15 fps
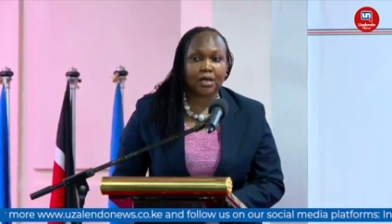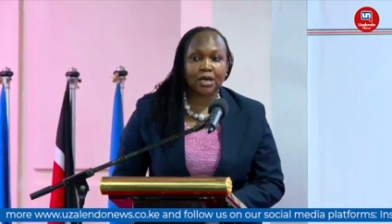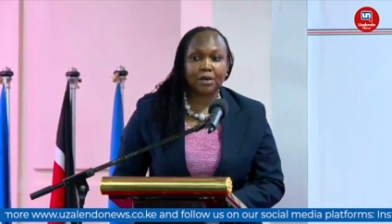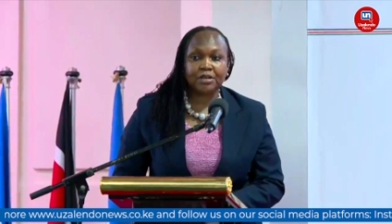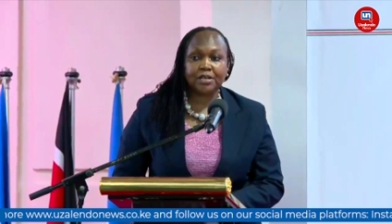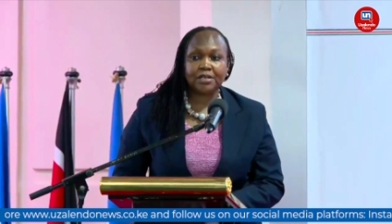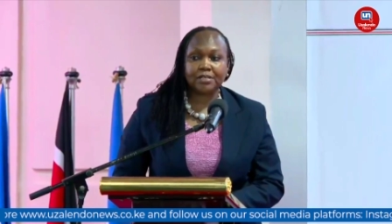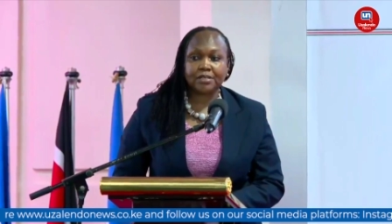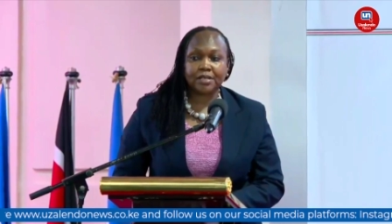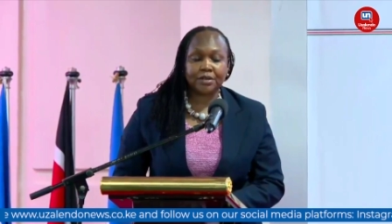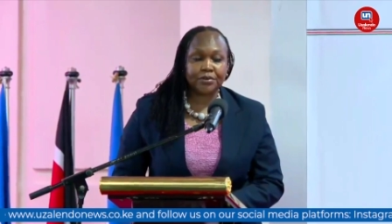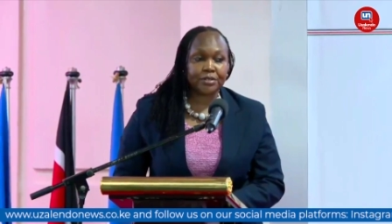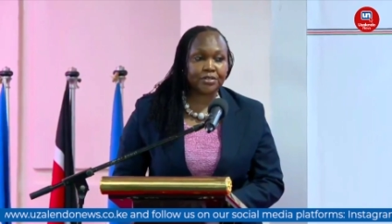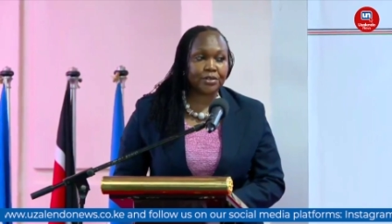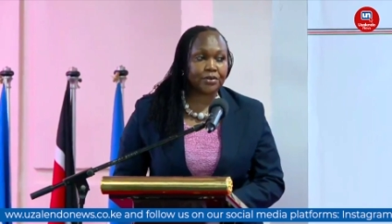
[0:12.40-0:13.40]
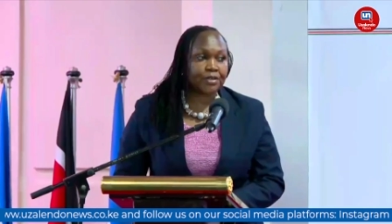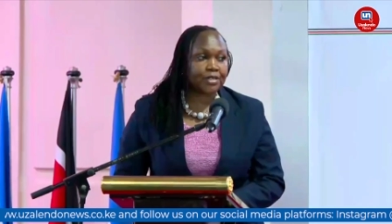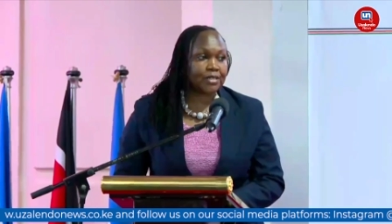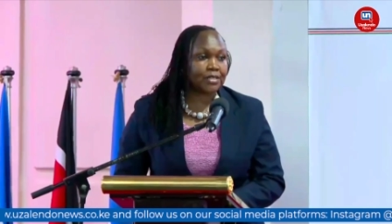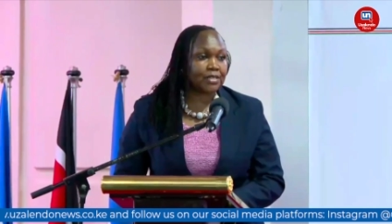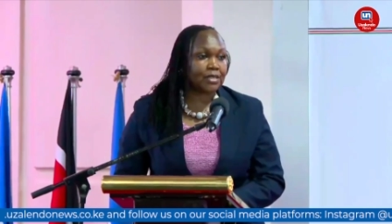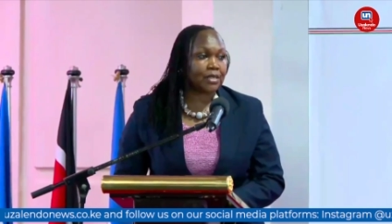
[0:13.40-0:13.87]
Cabinet
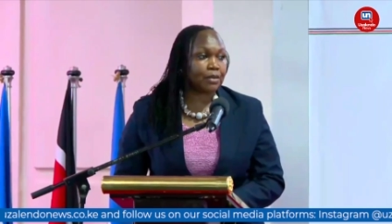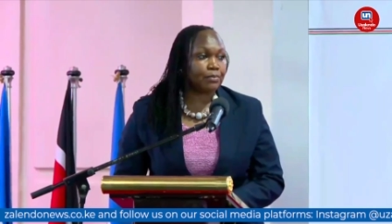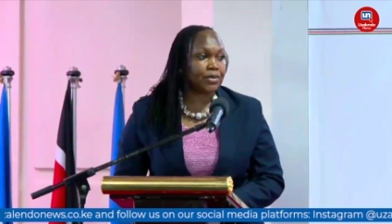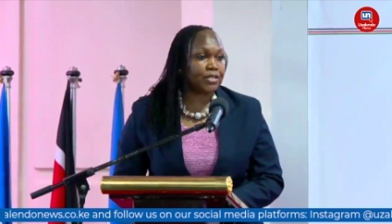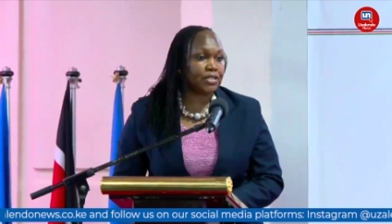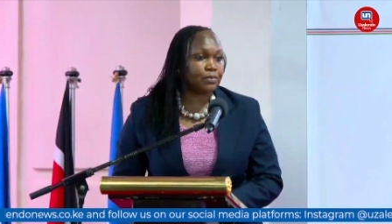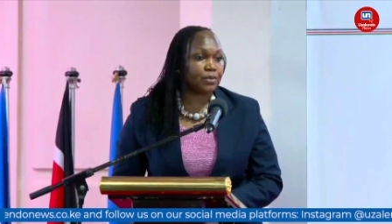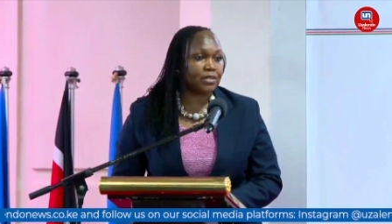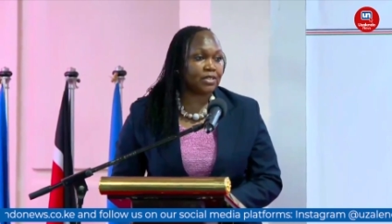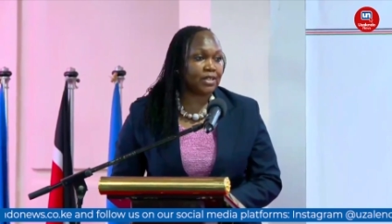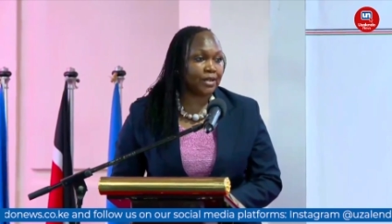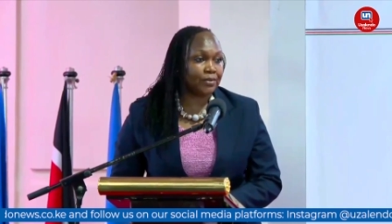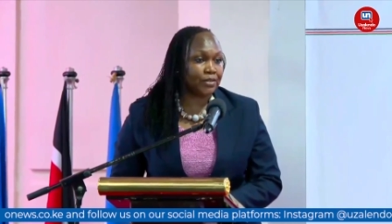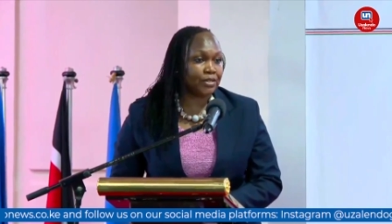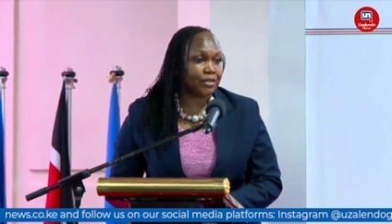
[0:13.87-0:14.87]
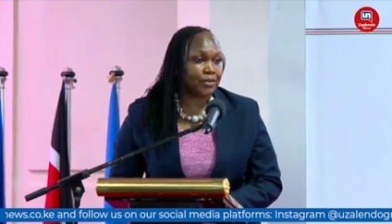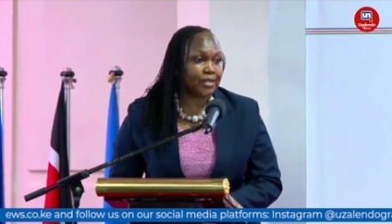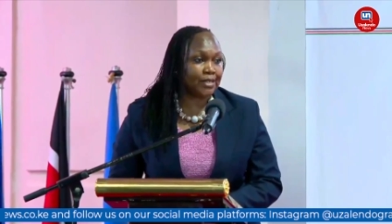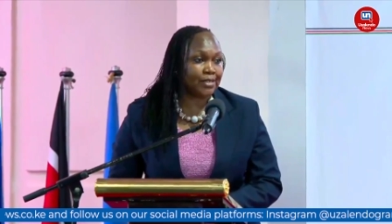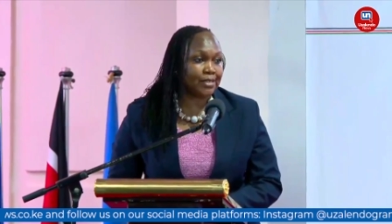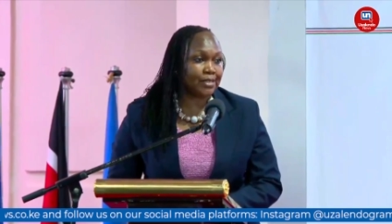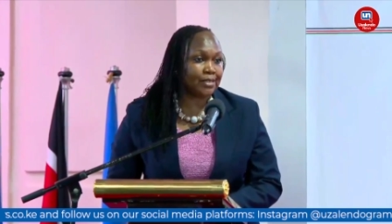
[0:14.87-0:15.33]
Secretaries, Principal
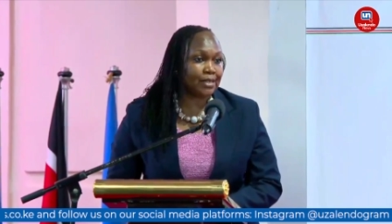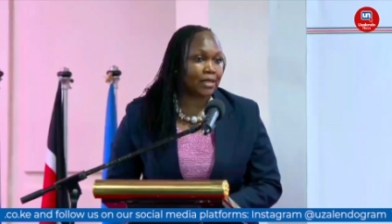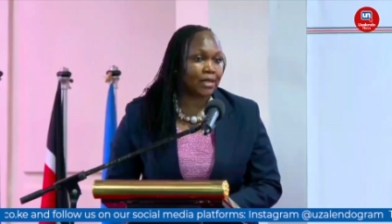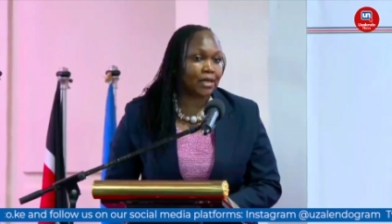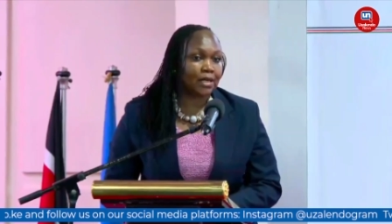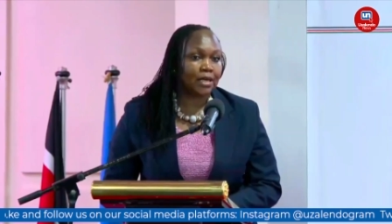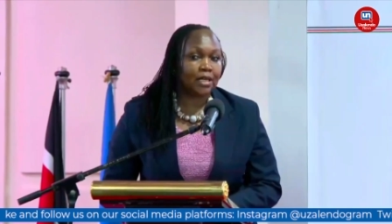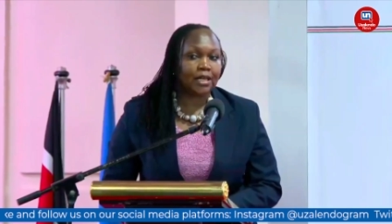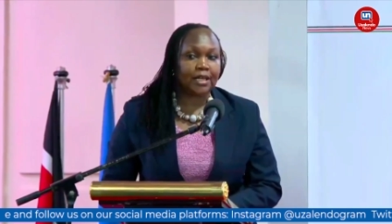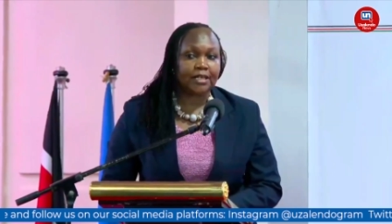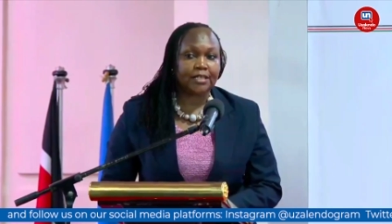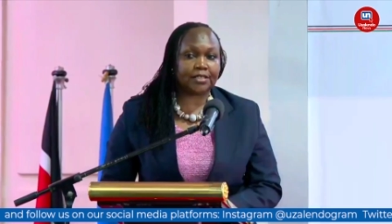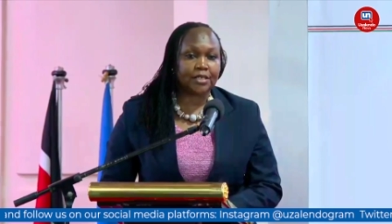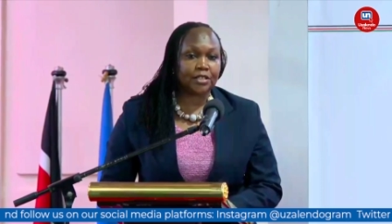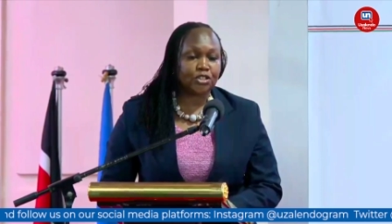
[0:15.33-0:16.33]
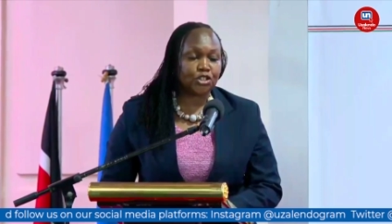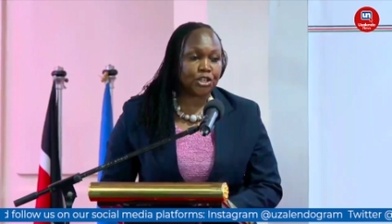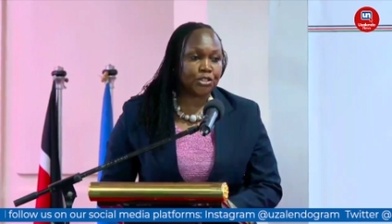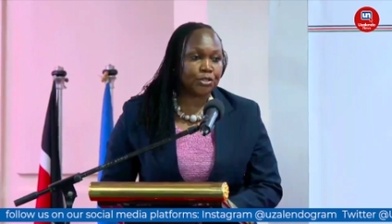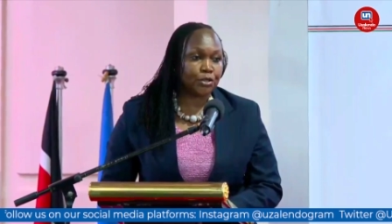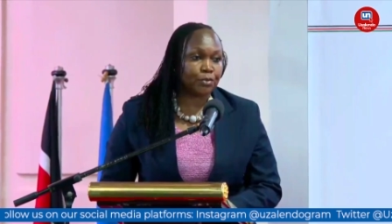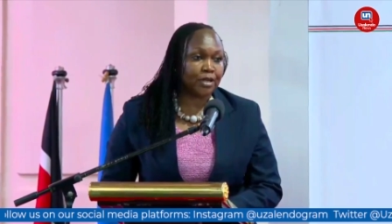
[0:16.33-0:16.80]
Secretaries, ladies and
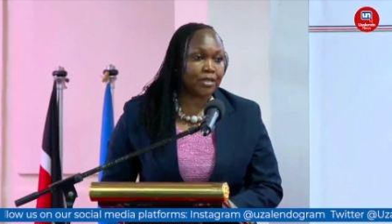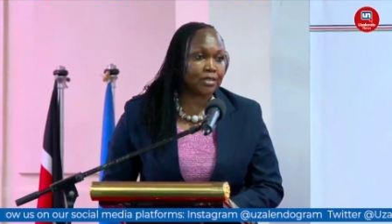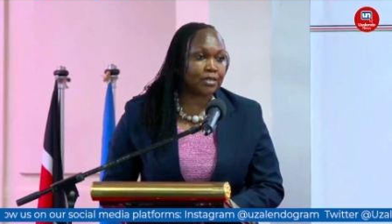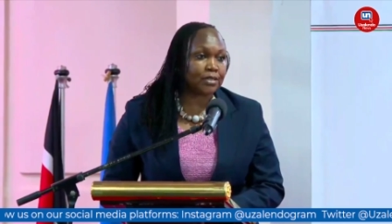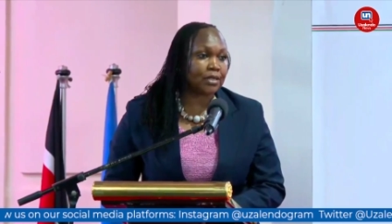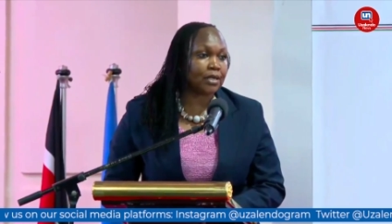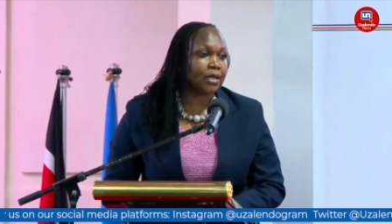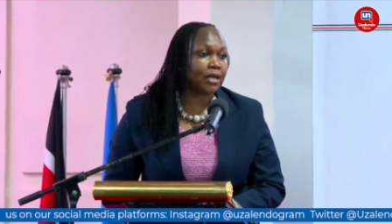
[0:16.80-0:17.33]
gentlemen,